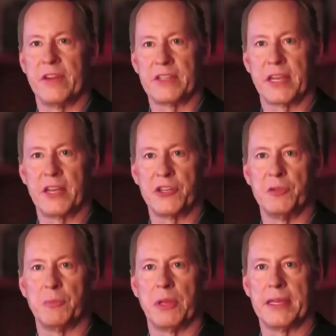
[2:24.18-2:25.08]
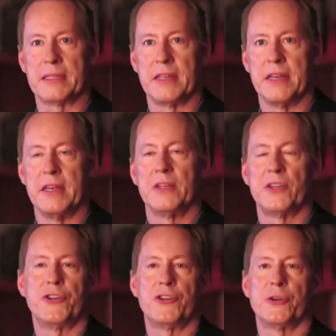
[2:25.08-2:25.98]
investigation in place
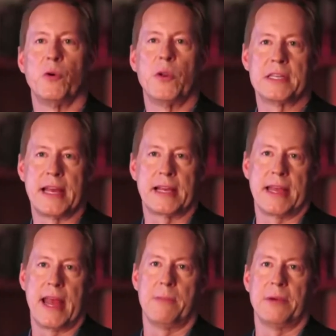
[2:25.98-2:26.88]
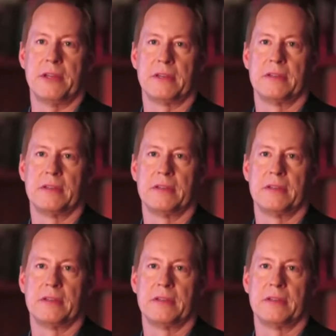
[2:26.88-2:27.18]
to determine what exactly happened.